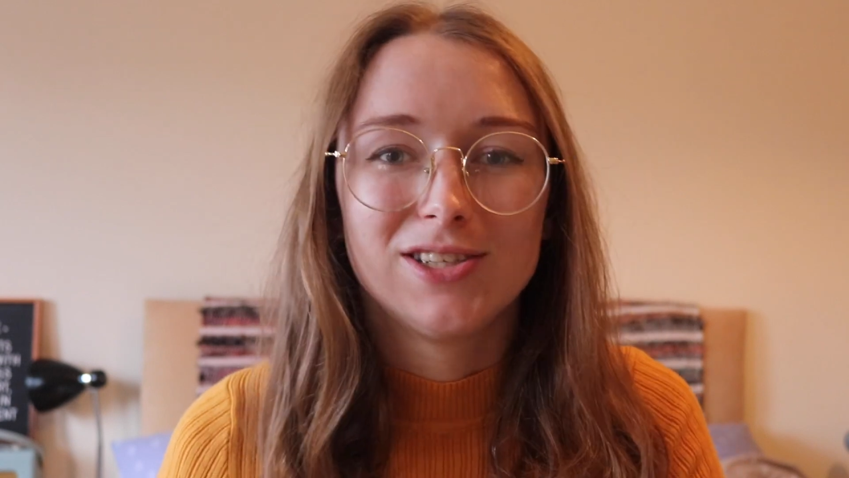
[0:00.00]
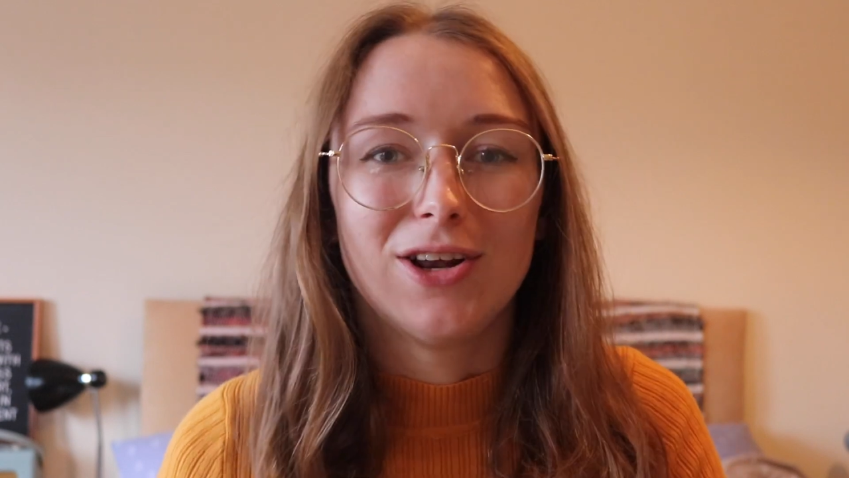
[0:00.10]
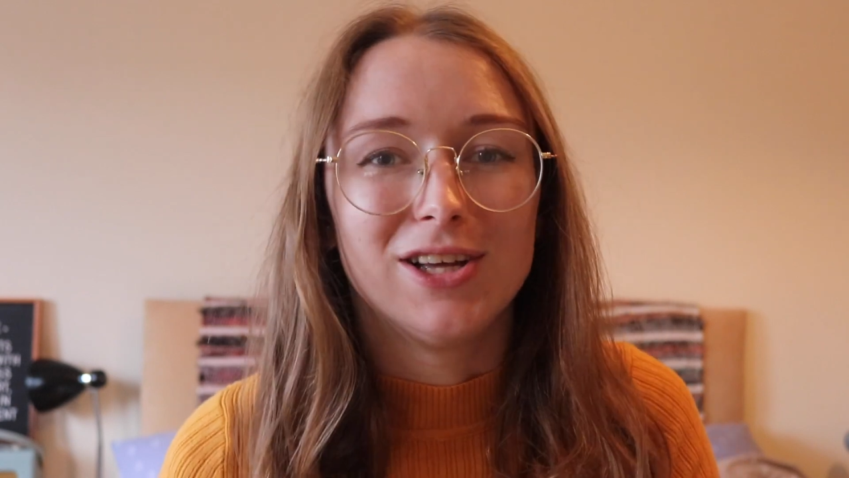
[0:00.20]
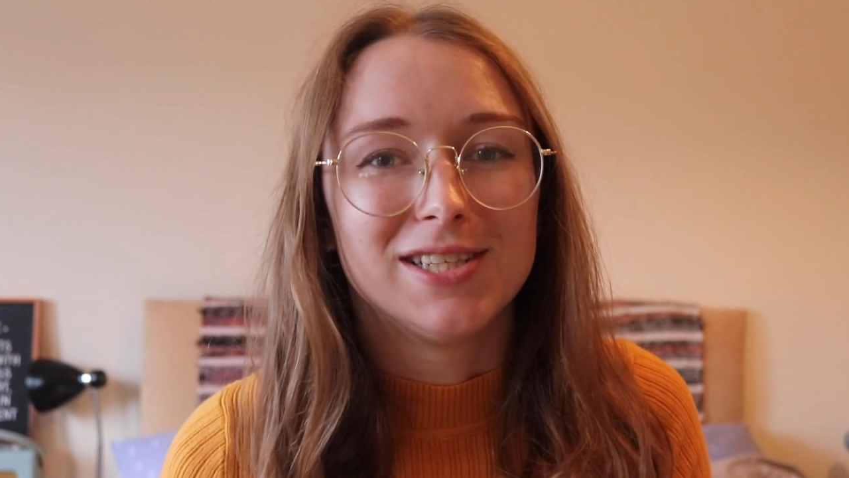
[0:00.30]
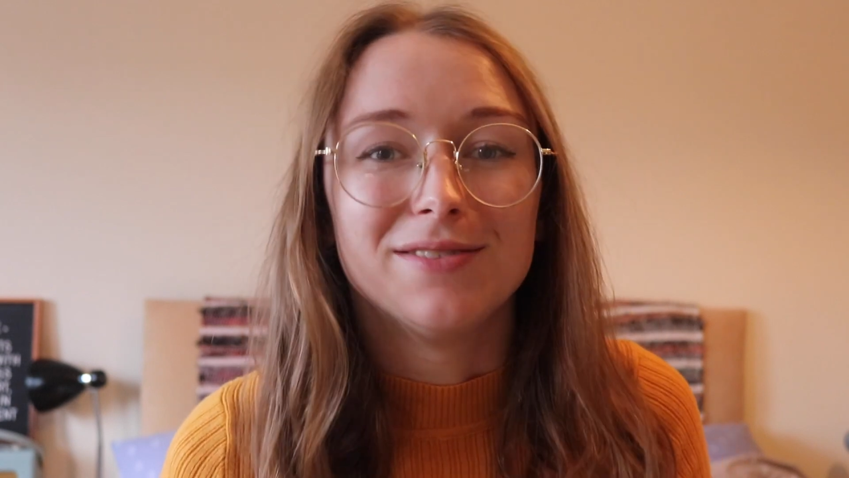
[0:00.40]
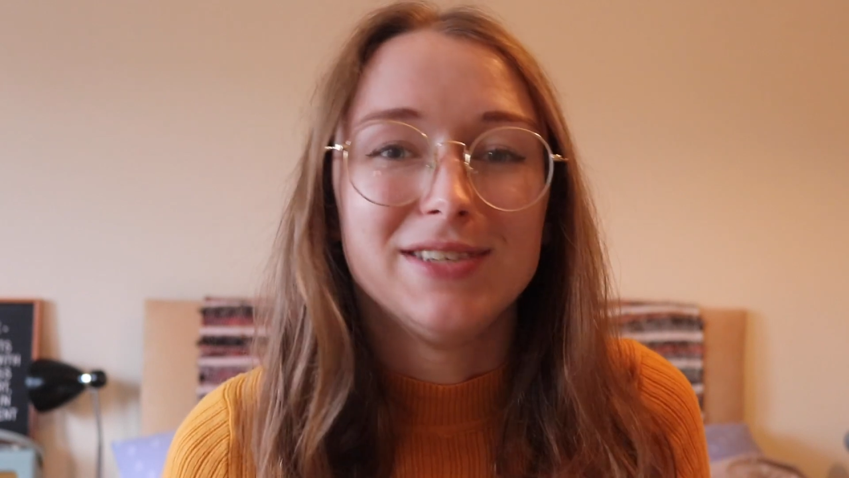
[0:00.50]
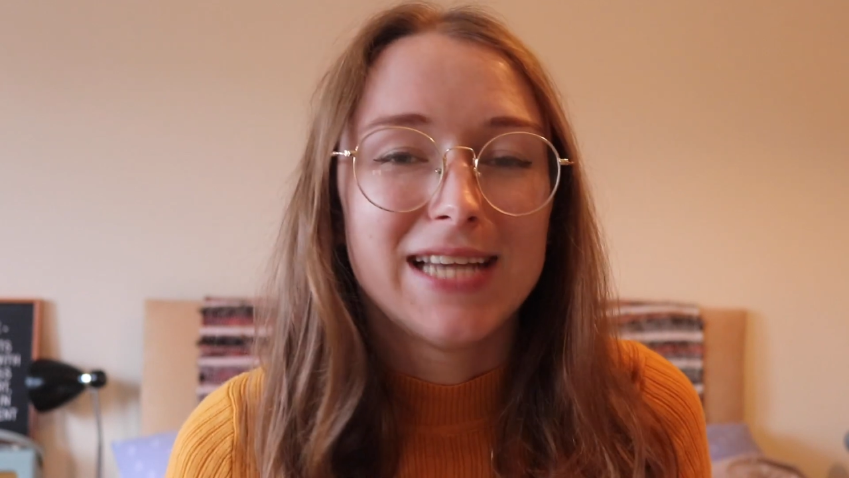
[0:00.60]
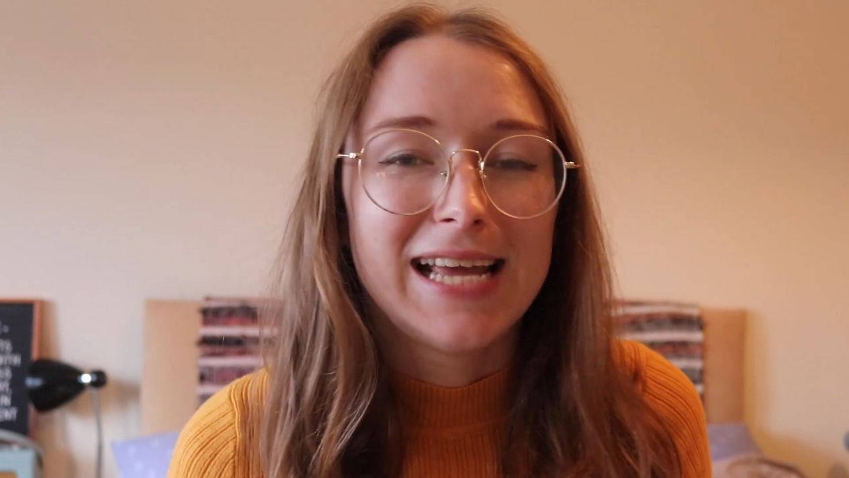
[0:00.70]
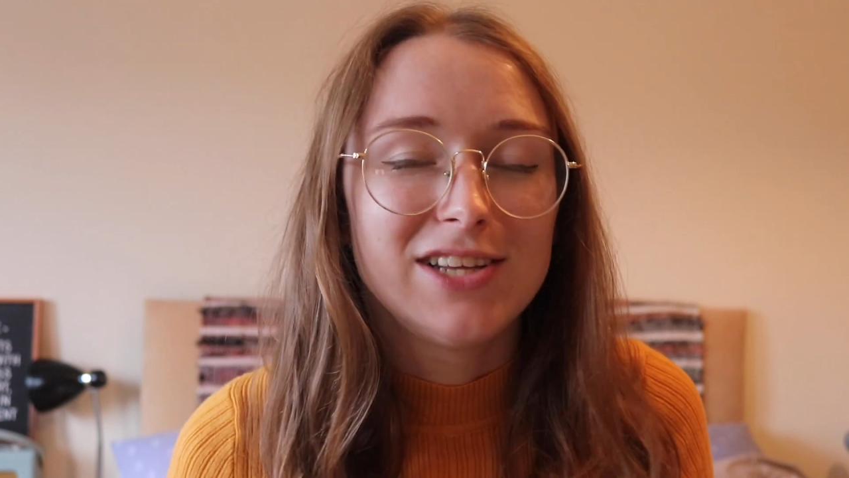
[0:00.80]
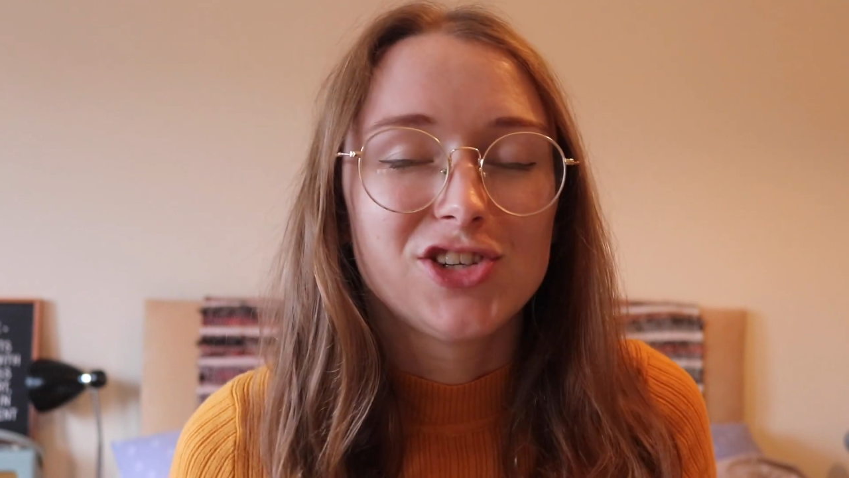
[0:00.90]
So lots of
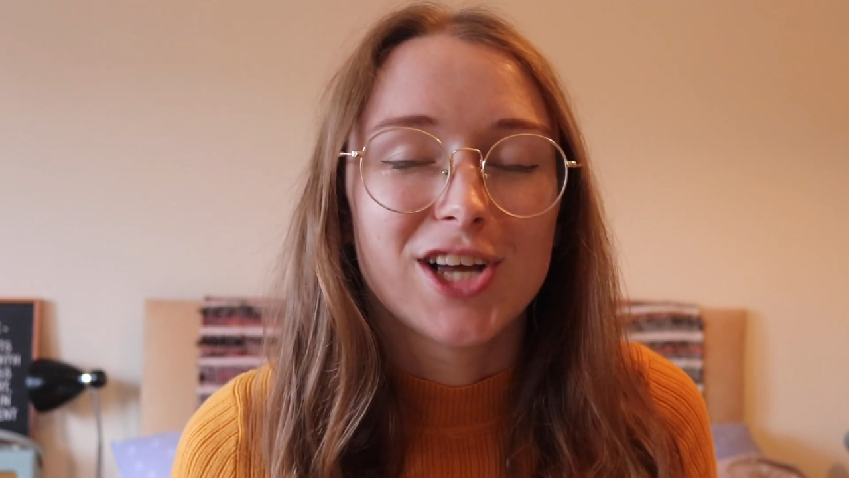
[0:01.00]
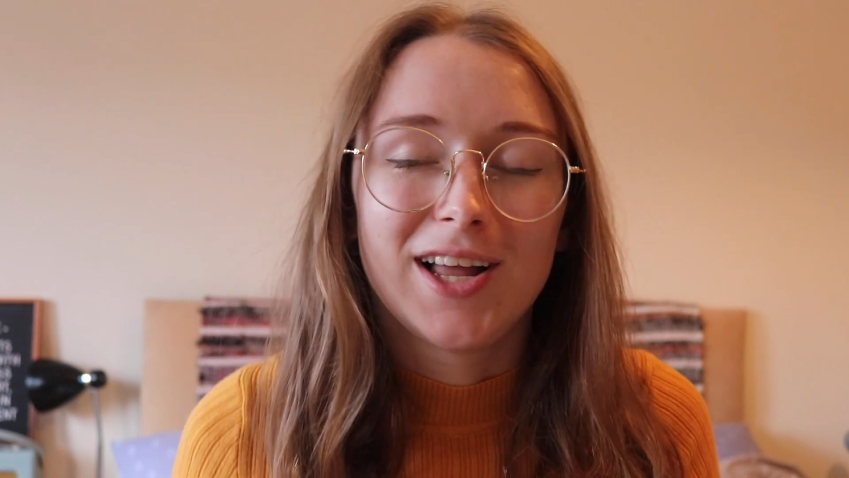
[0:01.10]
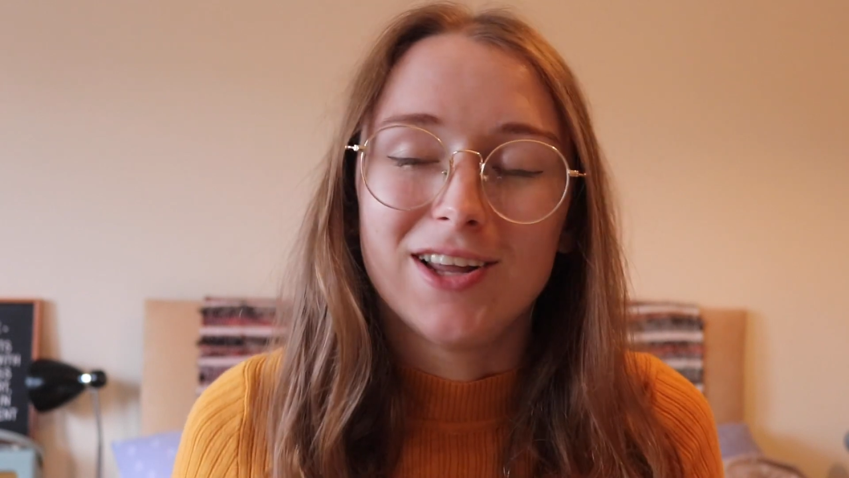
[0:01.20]
nature,